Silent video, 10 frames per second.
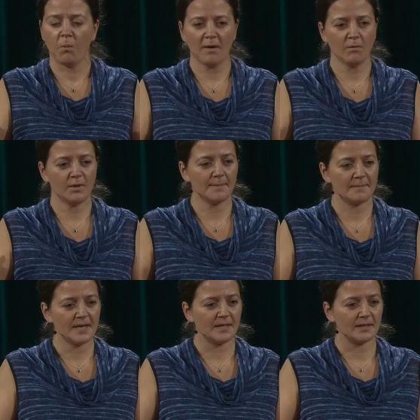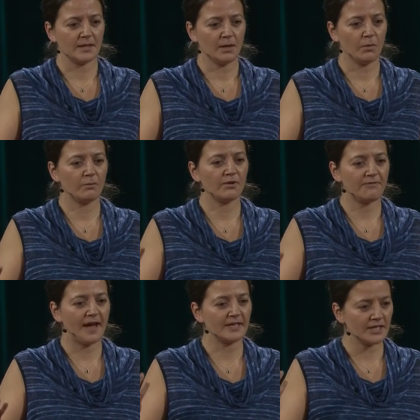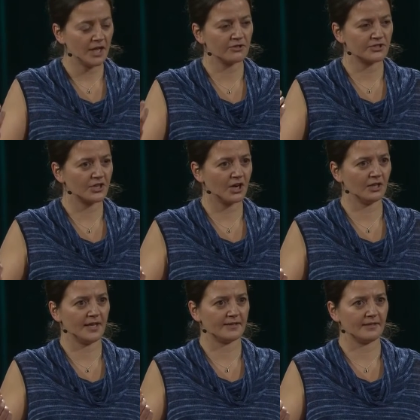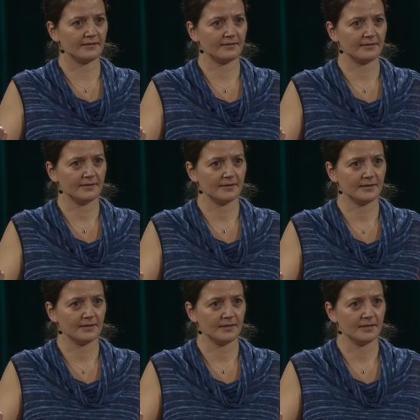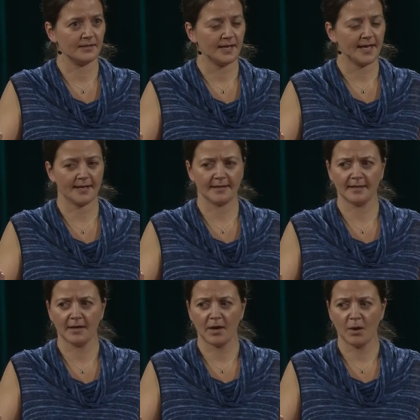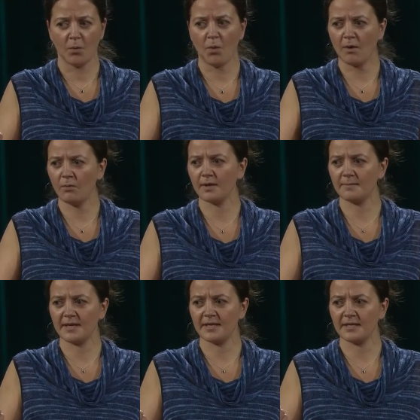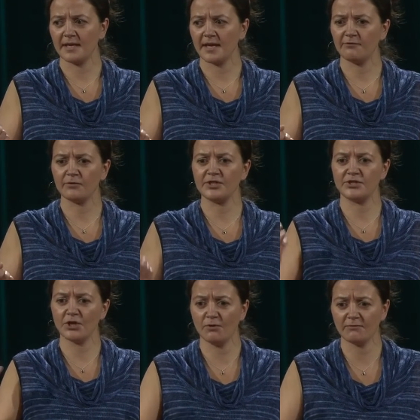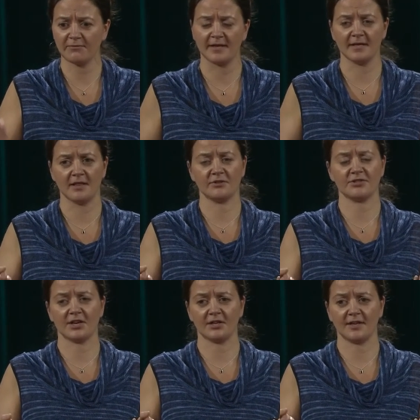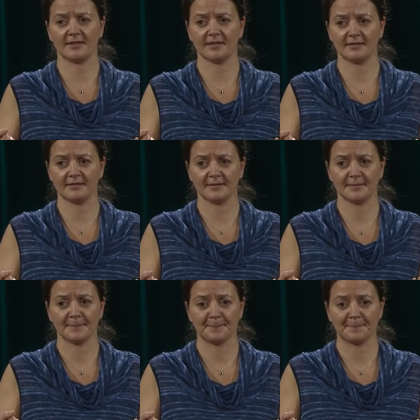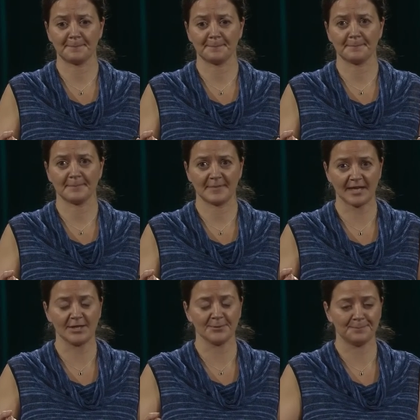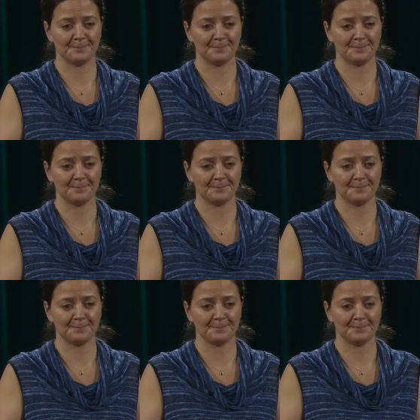what will it mean when we find another star like this? And what will it mean if we don't find another star like this? Thank you.